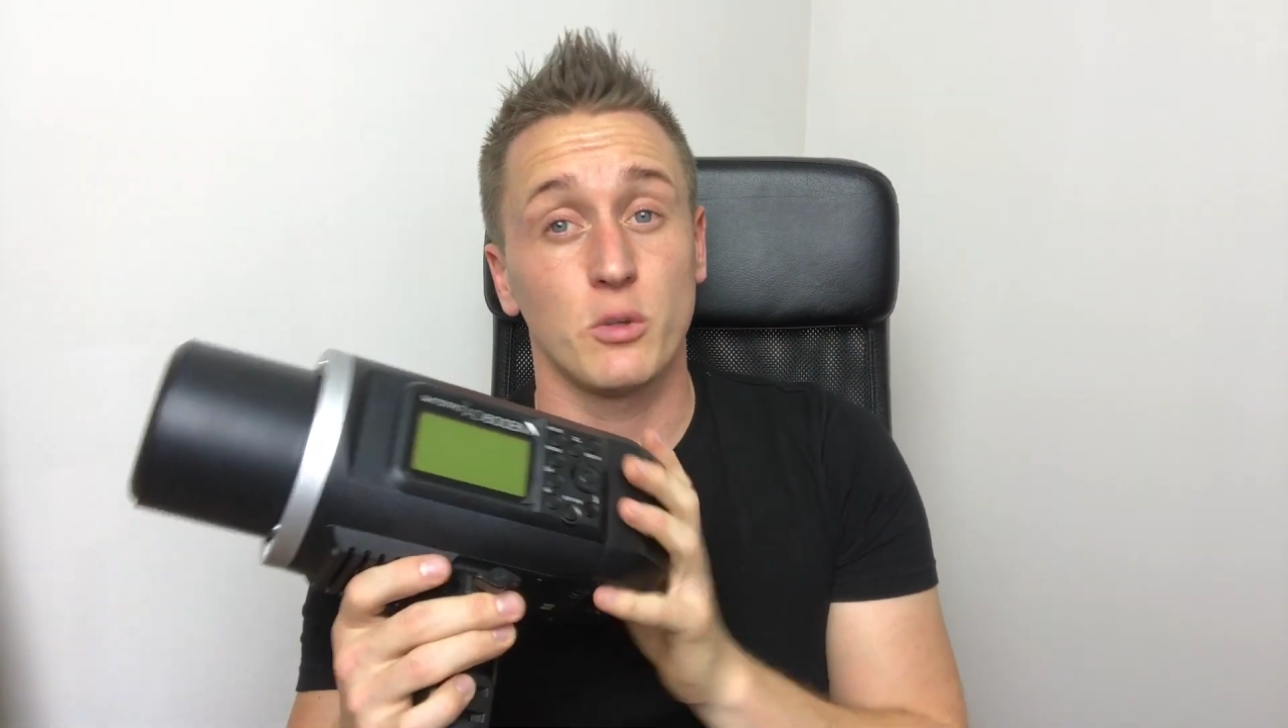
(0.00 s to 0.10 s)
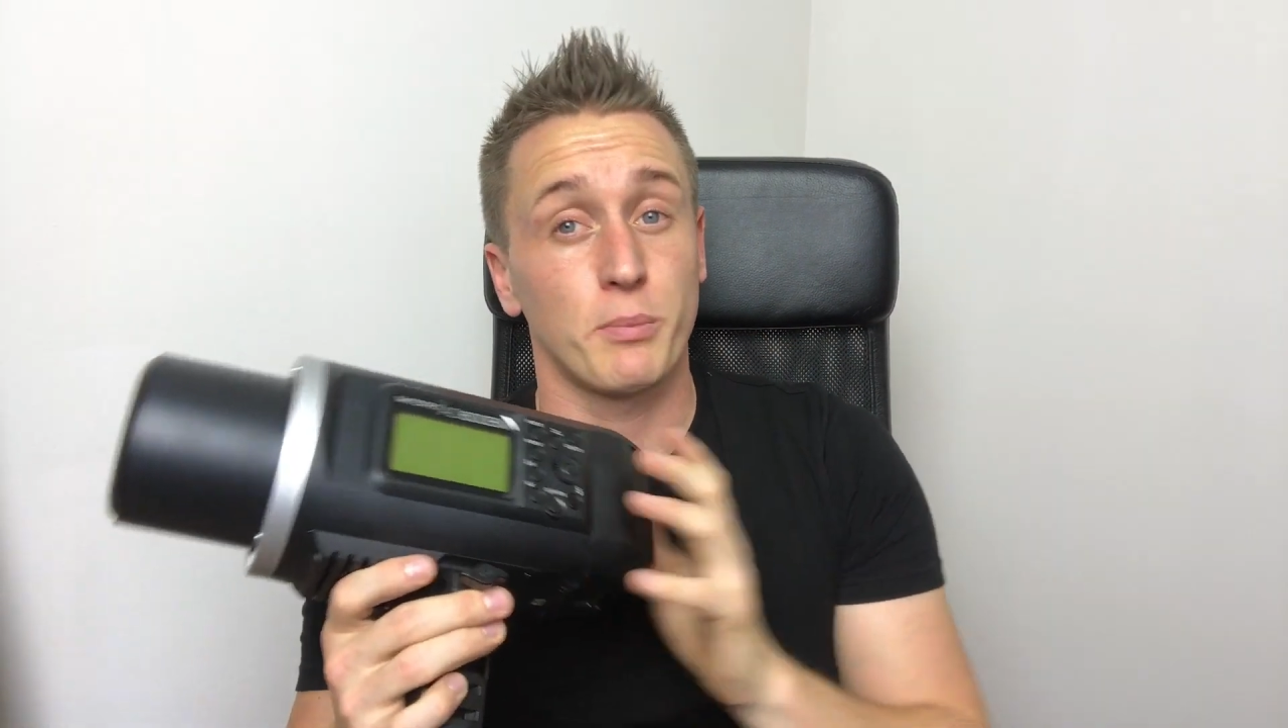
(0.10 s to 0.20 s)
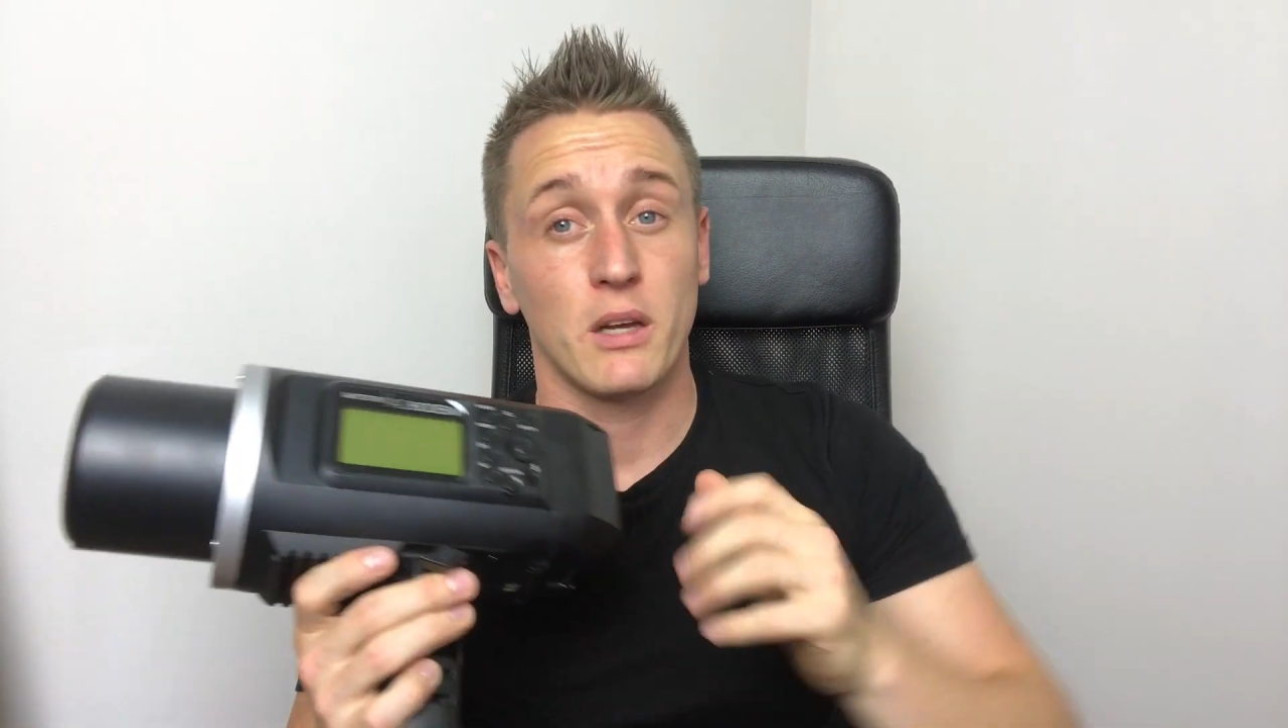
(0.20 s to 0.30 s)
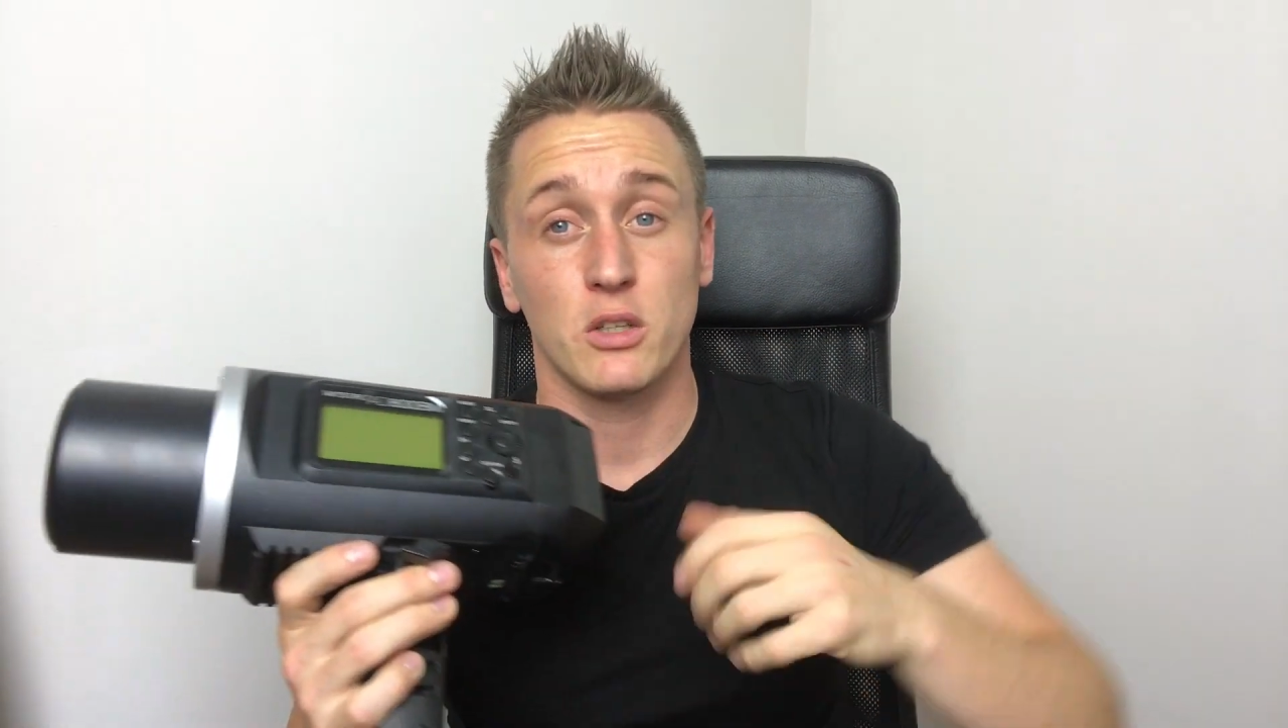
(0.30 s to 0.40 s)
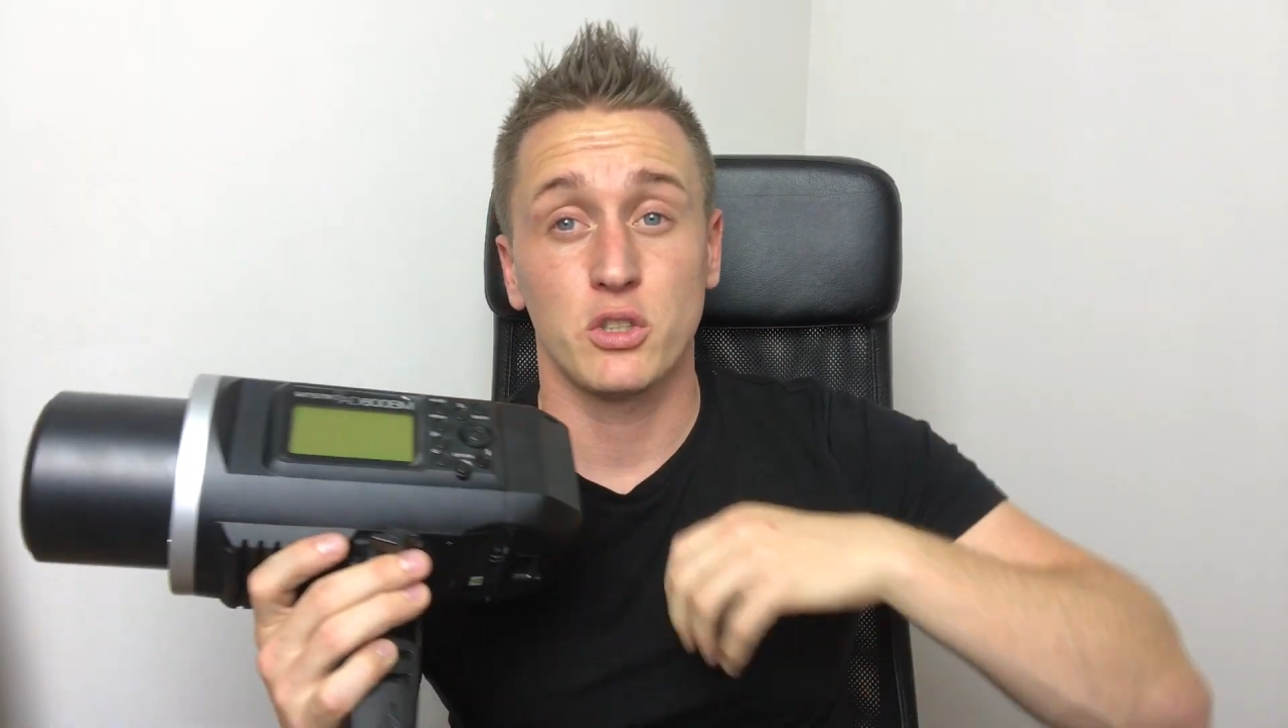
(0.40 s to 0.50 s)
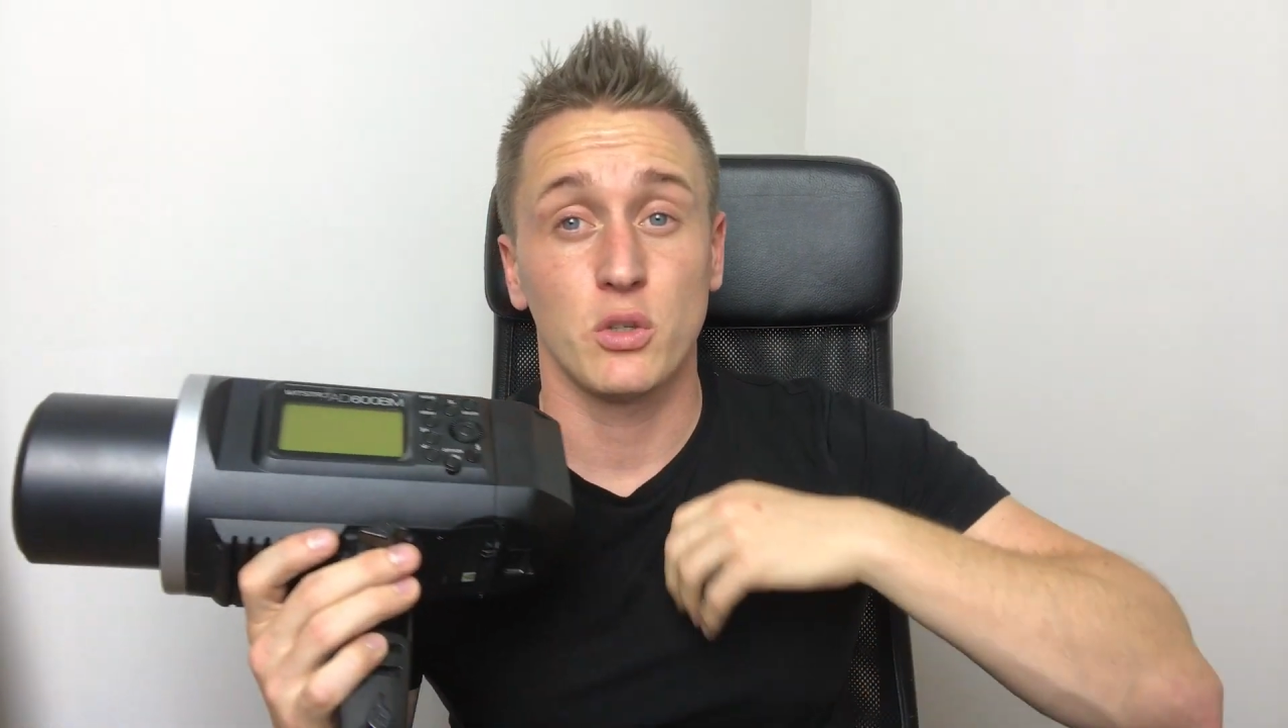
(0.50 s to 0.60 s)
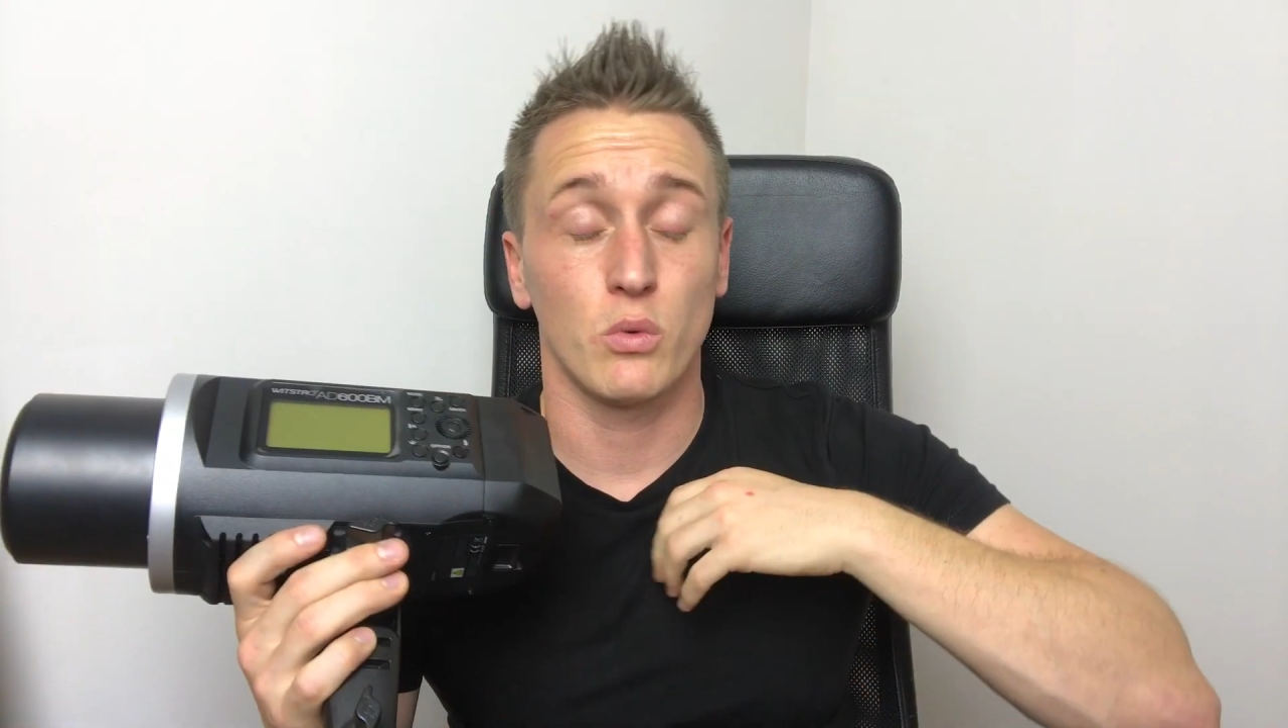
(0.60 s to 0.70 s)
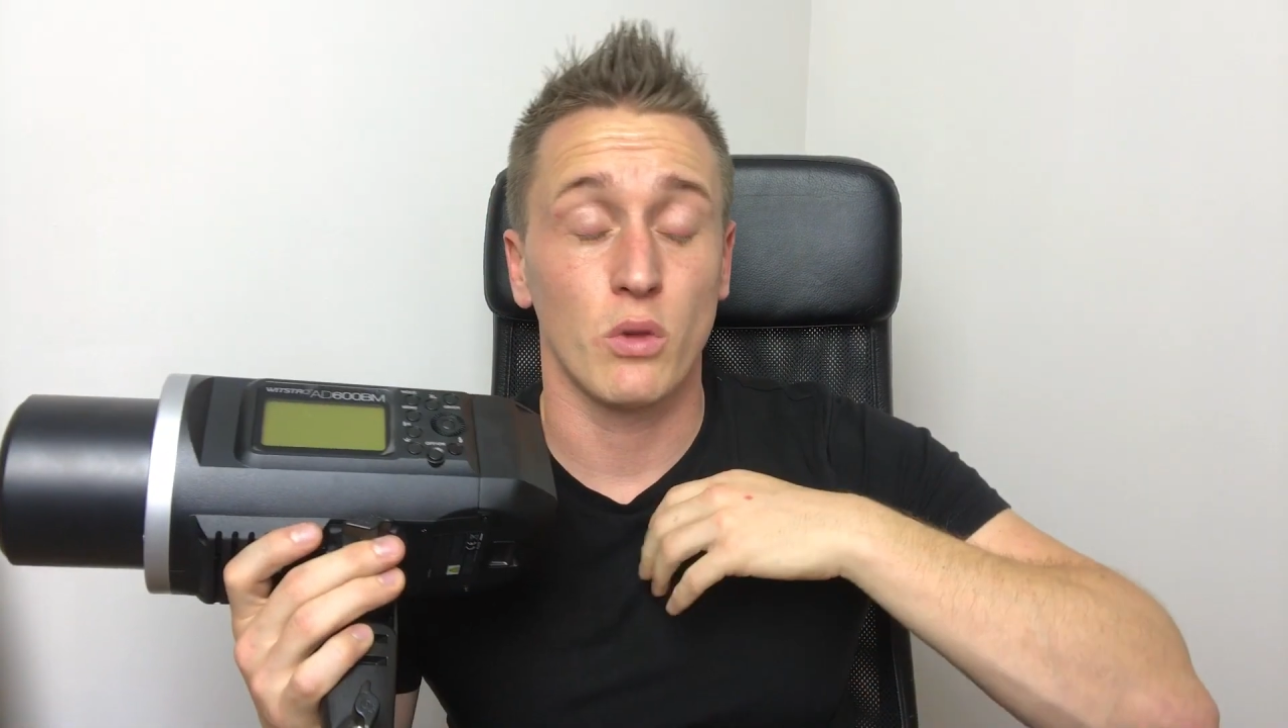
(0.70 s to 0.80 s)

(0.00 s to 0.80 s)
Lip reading: you'll be able to shoot